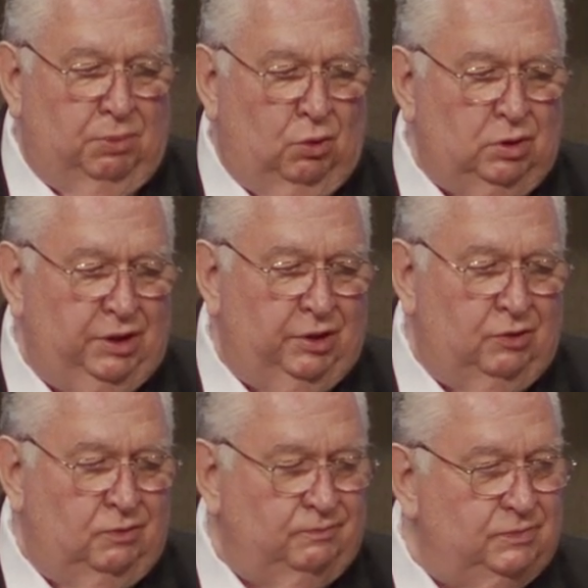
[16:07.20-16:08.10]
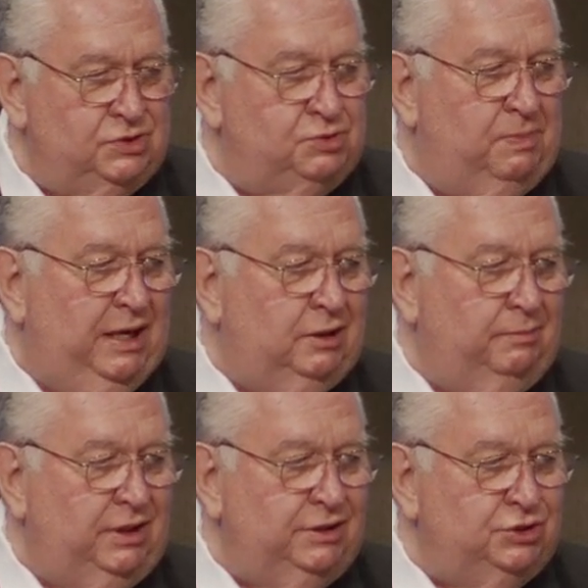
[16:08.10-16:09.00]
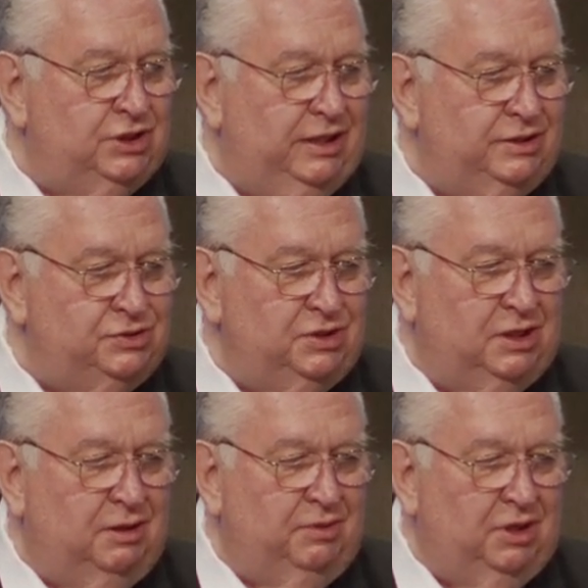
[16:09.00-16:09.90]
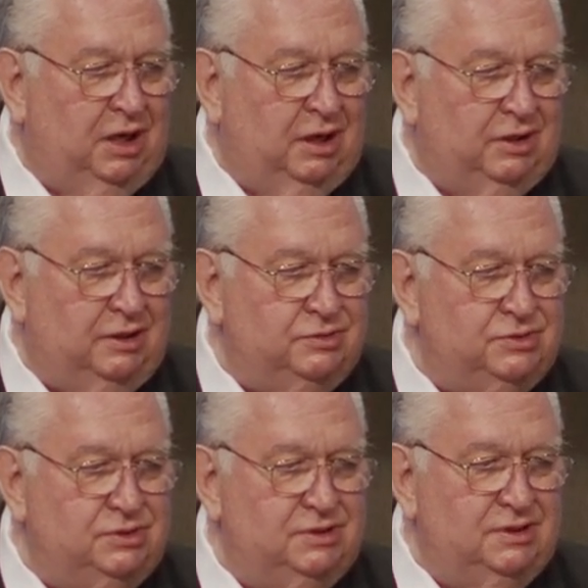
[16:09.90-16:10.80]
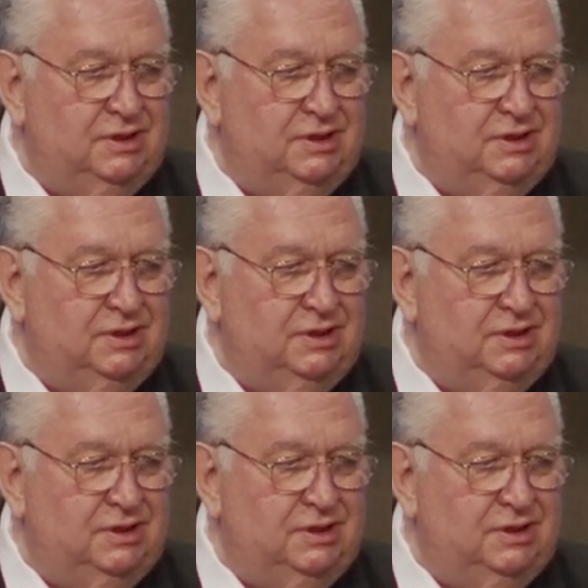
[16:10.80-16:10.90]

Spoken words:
Polio, spinal meningitis had come to our house.